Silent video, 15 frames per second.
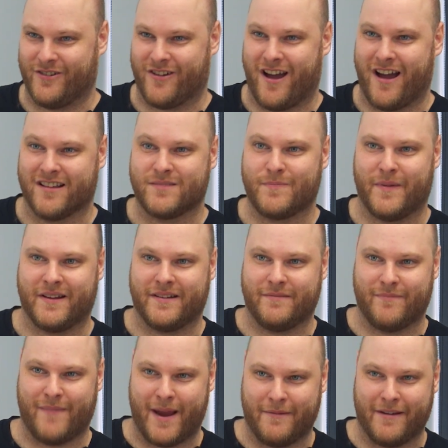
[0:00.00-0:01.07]
grass, but
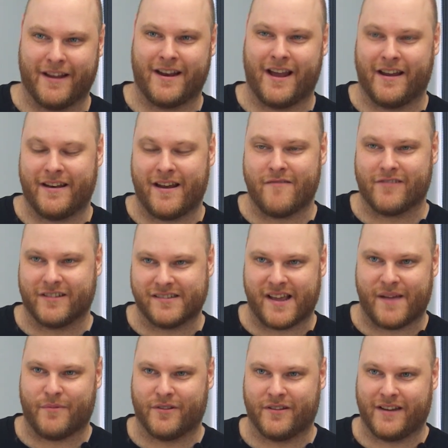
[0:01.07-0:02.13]
maybe a, another
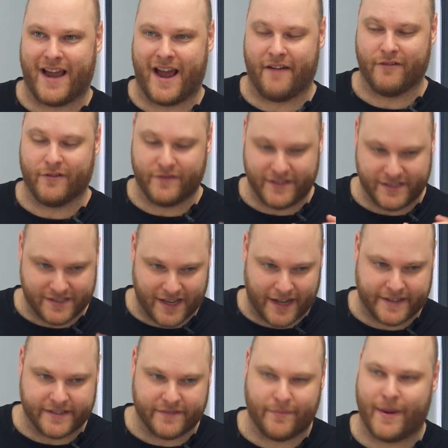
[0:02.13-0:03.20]
example that you have of
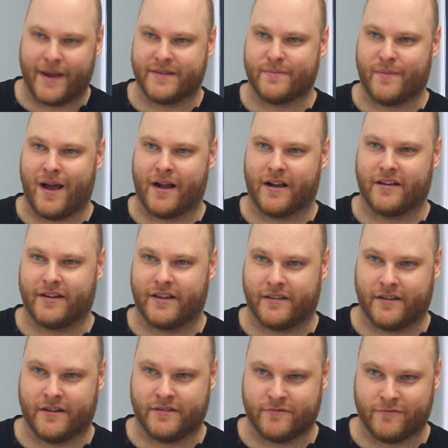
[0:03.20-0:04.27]
incentive based
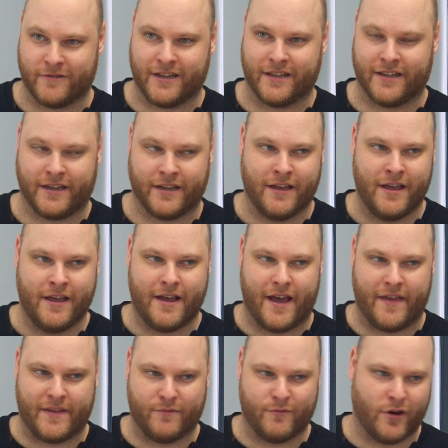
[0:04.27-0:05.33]
marketing that is really,
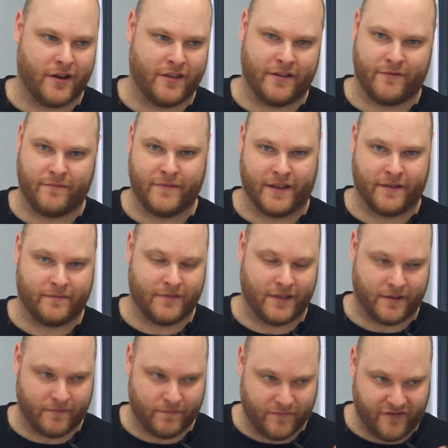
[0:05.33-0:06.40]
and then what are the, the,
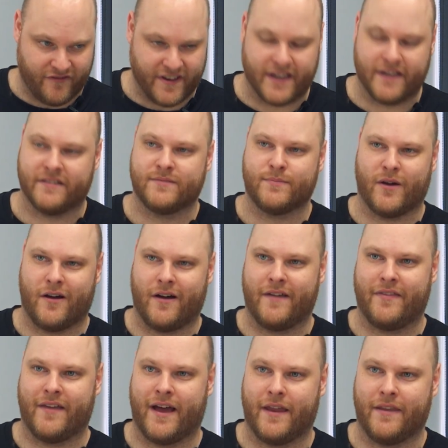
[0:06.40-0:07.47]
the figures
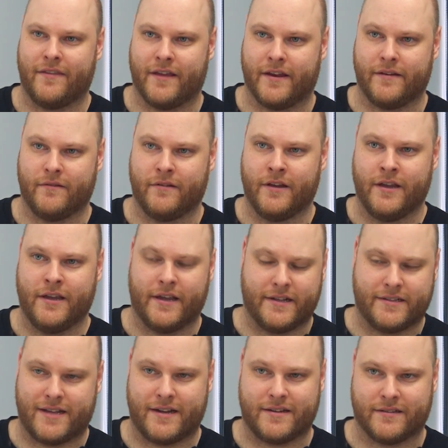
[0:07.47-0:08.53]
behind that that
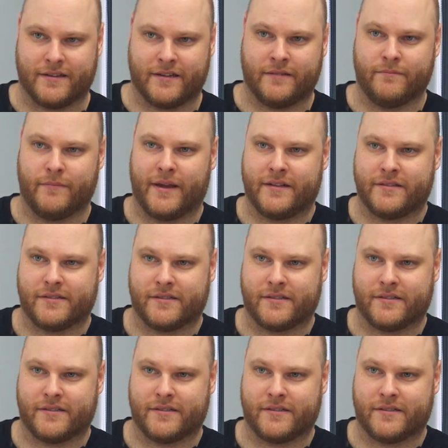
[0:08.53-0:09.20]
it's actually been